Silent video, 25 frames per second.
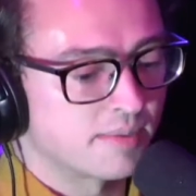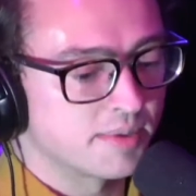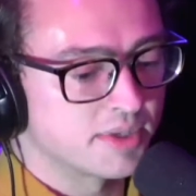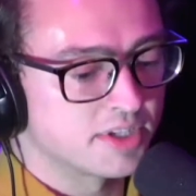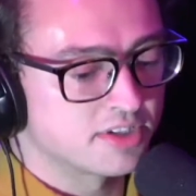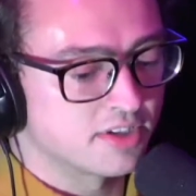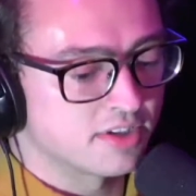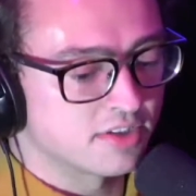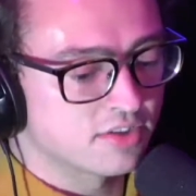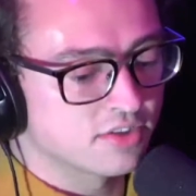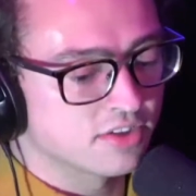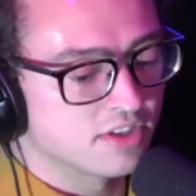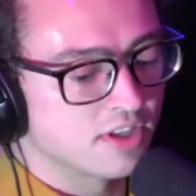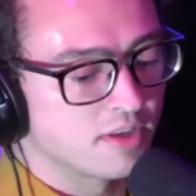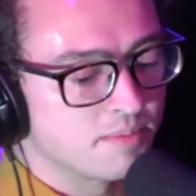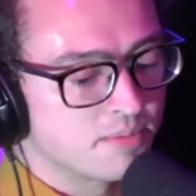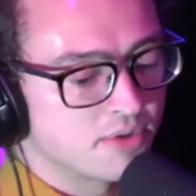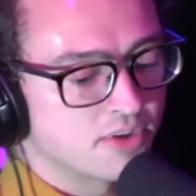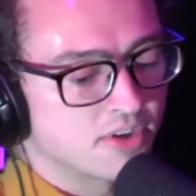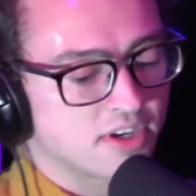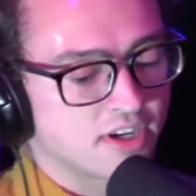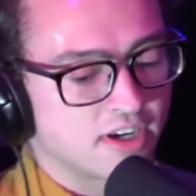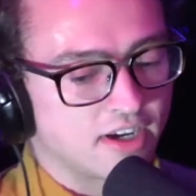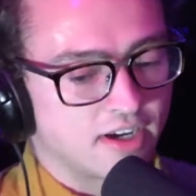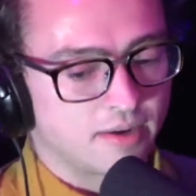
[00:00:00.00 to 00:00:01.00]
Central, they
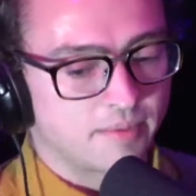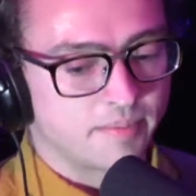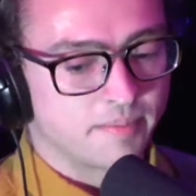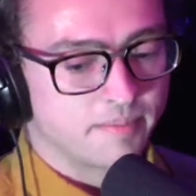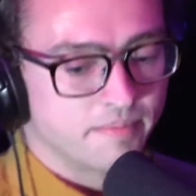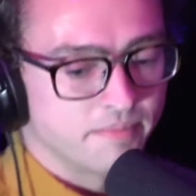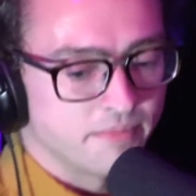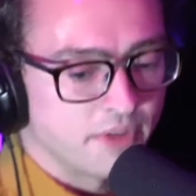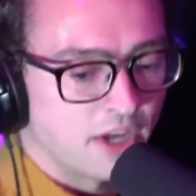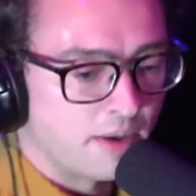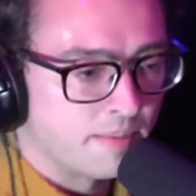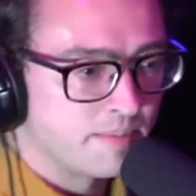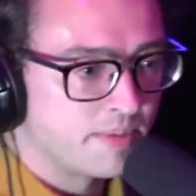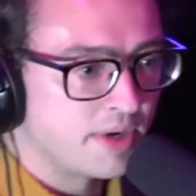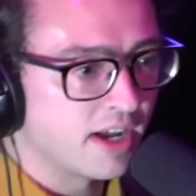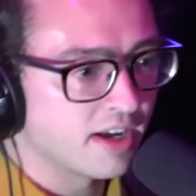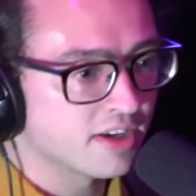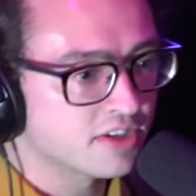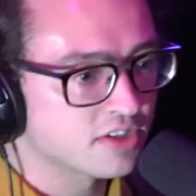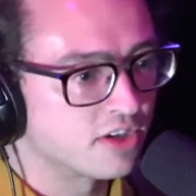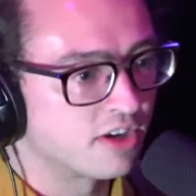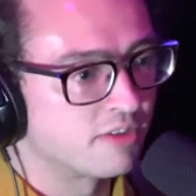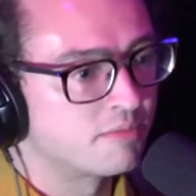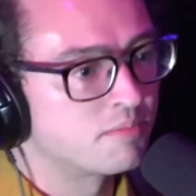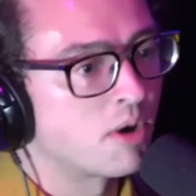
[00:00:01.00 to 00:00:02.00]
book Up
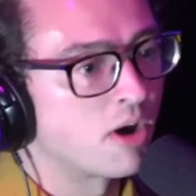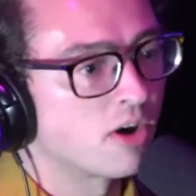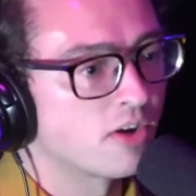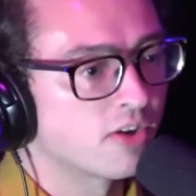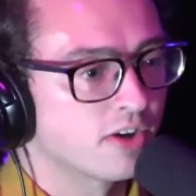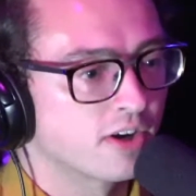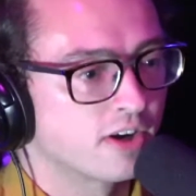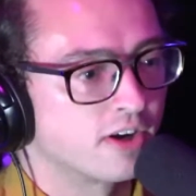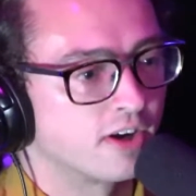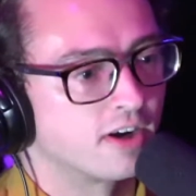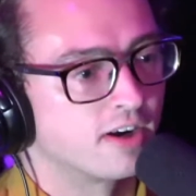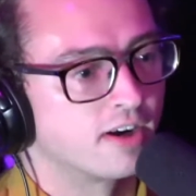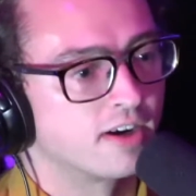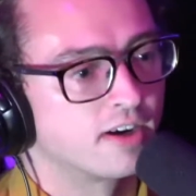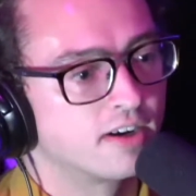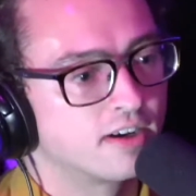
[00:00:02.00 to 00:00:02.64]
Next off Parlor Car.